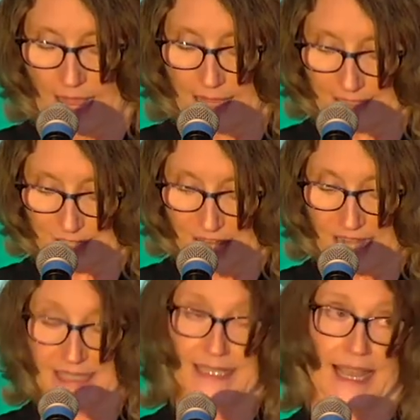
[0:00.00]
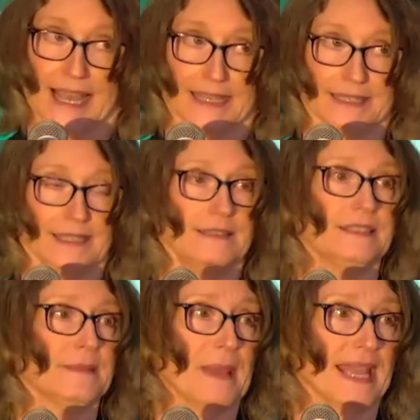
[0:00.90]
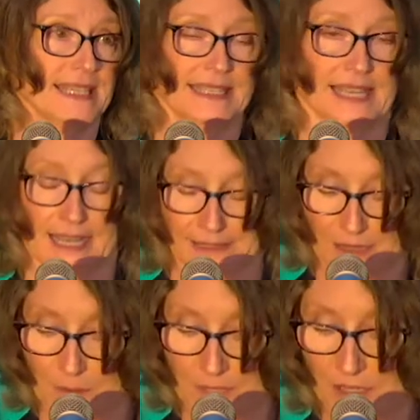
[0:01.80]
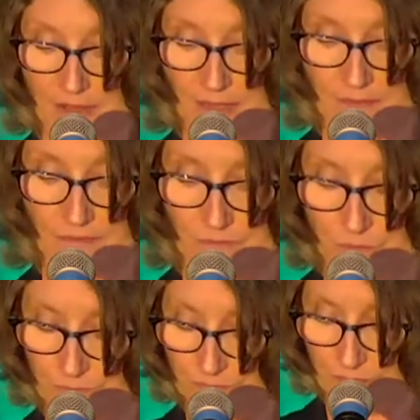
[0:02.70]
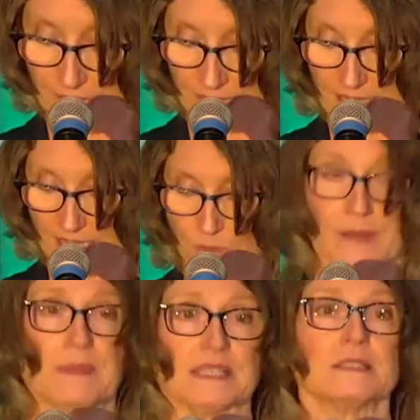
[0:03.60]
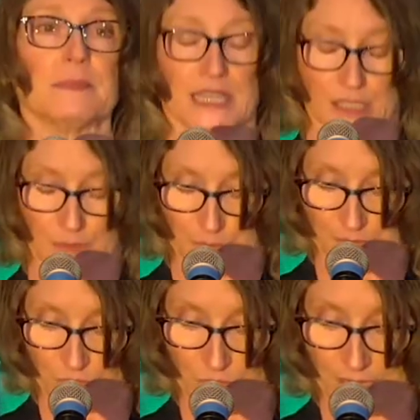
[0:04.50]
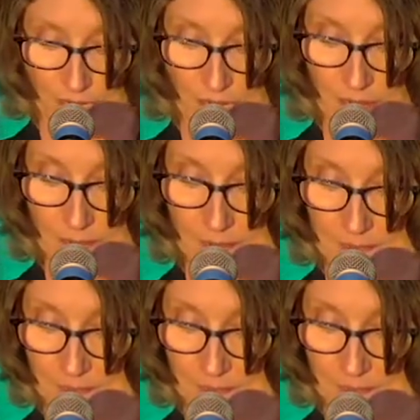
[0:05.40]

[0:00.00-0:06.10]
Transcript: As Jane said, and Peggy said, I mean, they, I think they read my speech before they um,